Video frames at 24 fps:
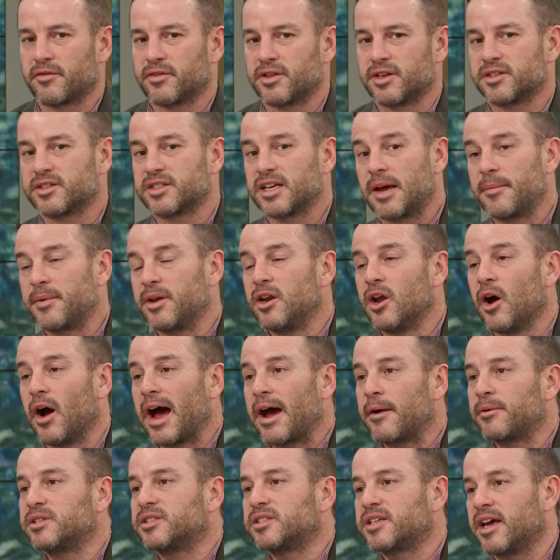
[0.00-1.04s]
for the assignment. No, I
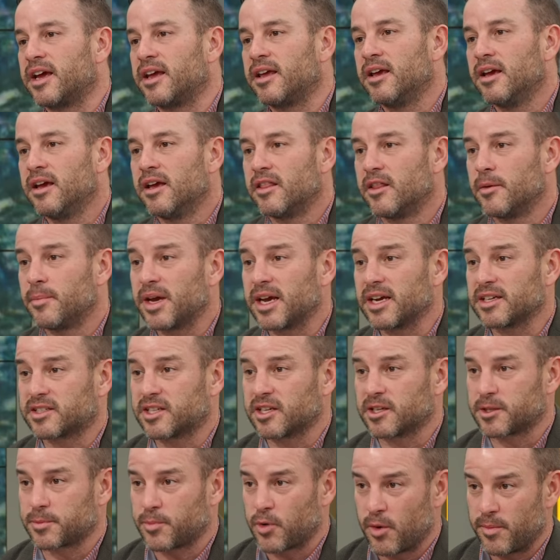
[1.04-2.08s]
would say the biggest
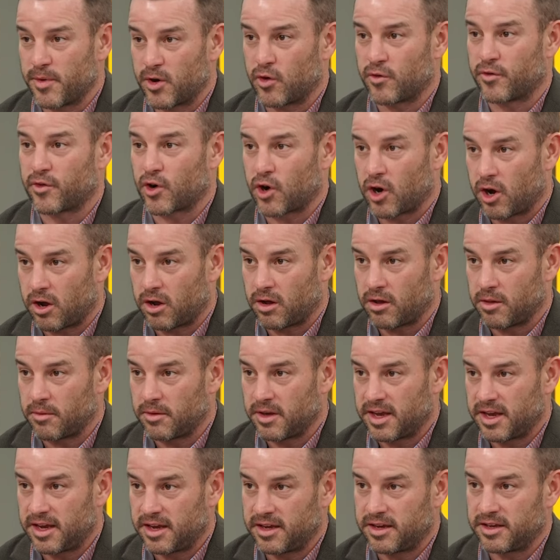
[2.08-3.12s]
disappointment overall
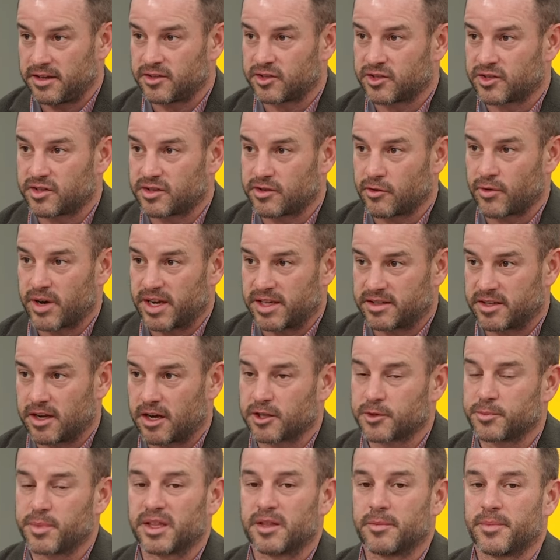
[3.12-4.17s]
is the Red
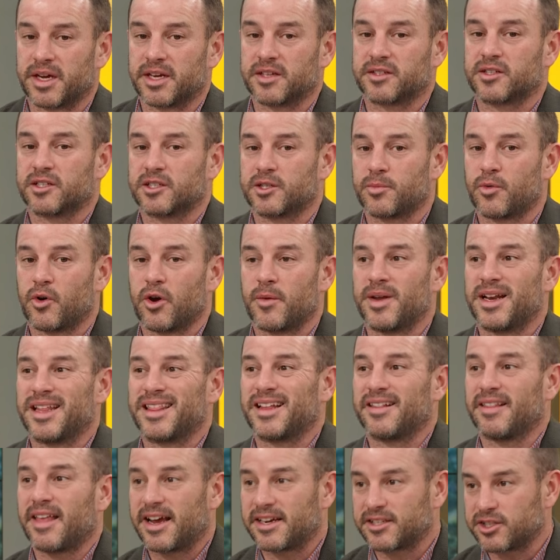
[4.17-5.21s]
Sox, but the biggest disappointment in the
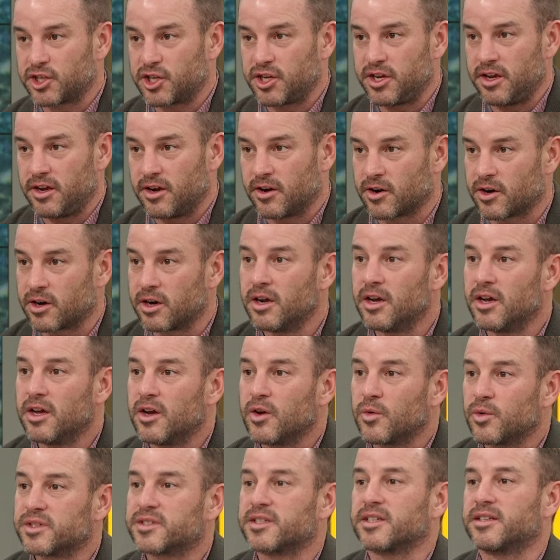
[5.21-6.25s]
last year
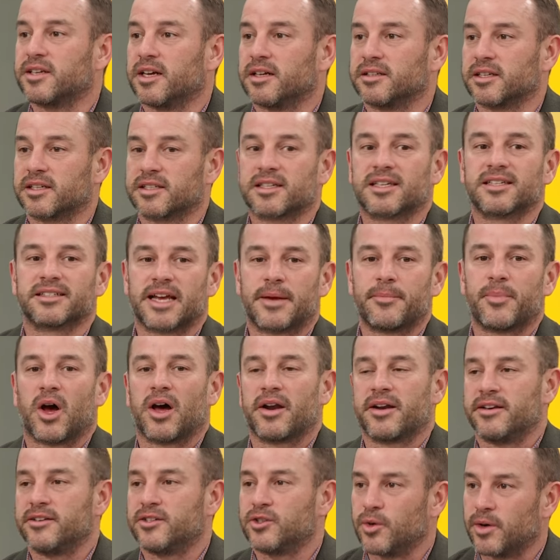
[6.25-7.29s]
was the Celtics because I bought
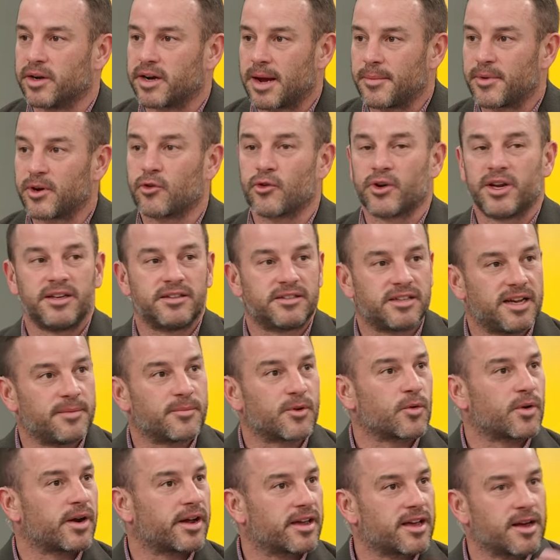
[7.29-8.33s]
into it. I'm a green
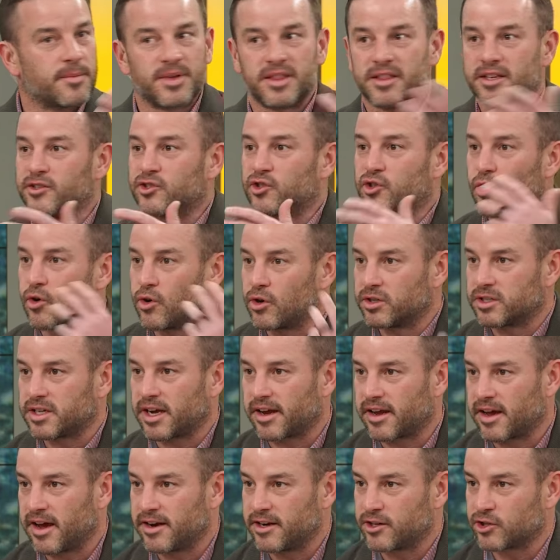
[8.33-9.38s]
teamer. When I come in these doors, I
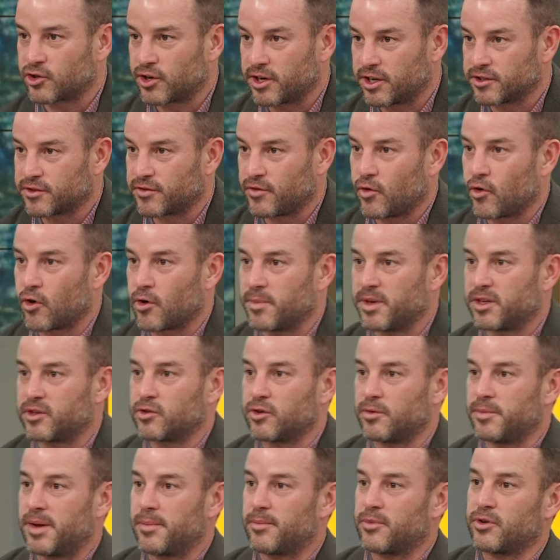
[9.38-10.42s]
kind of transform into
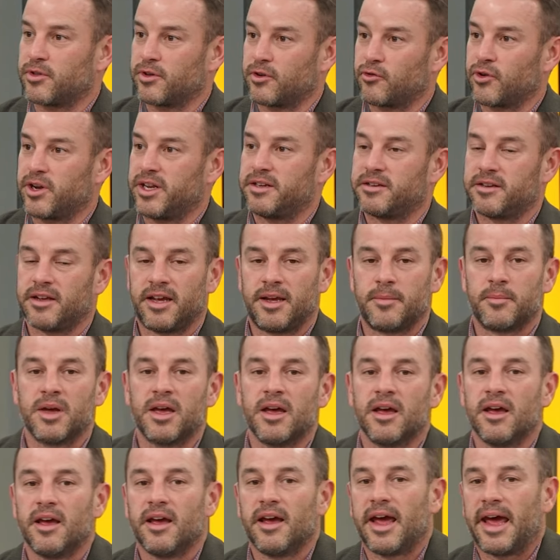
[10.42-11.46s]
a member of the green team.
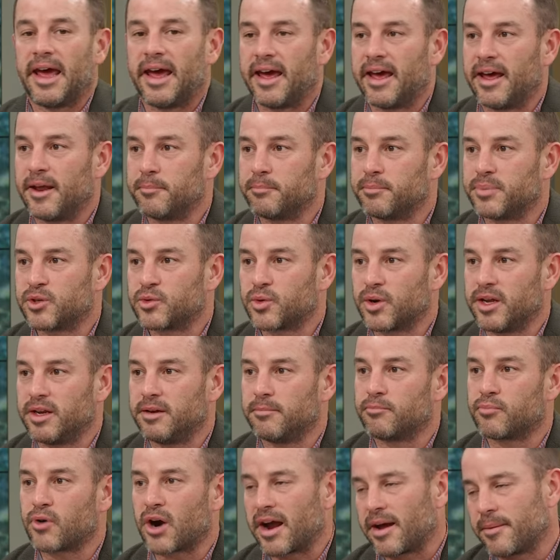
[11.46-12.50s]
And
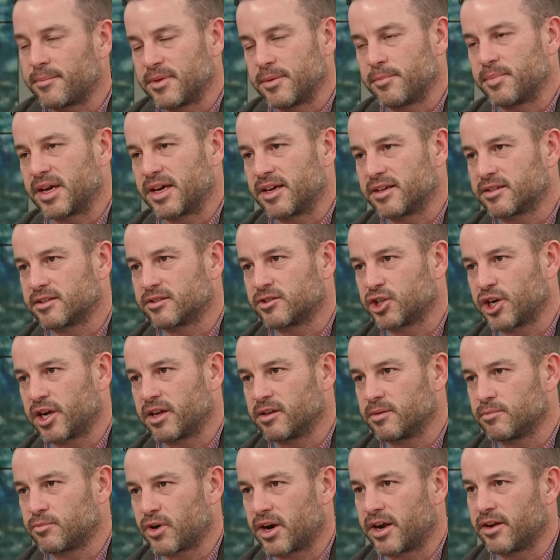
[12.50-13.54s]
between, I'm the biggest
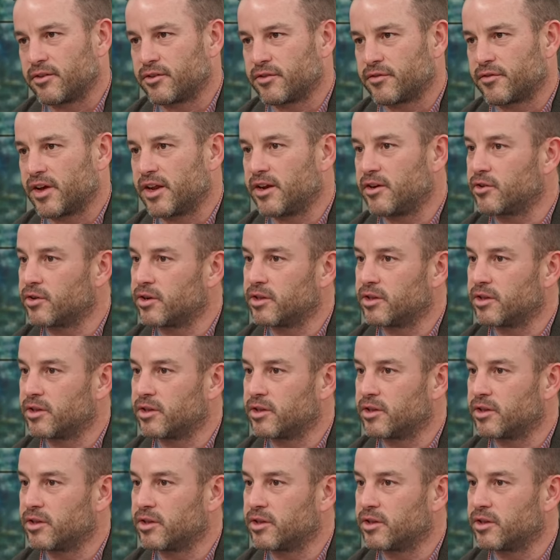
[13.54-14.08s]
Jaylen Brown defender